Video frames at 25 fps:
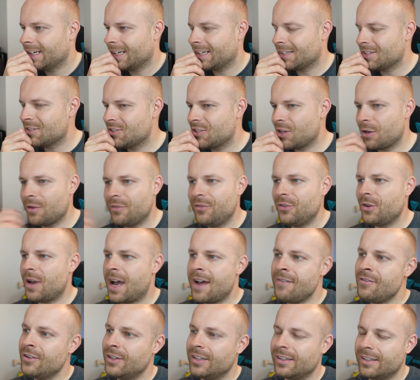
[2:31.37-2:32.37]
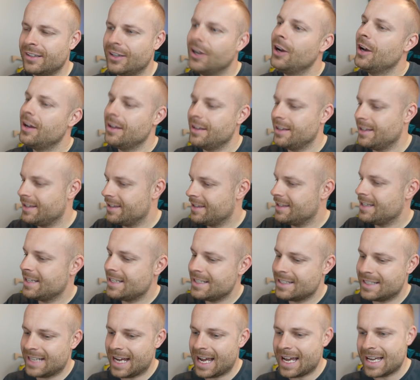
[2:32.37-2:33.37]
And so if you haven't, look, in
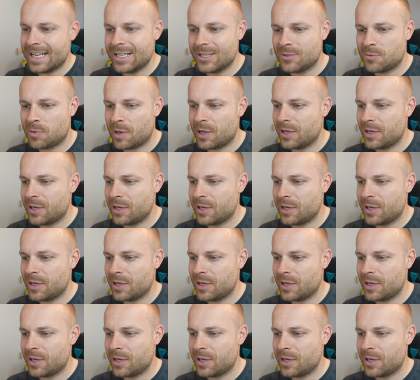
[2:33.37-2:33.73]
these days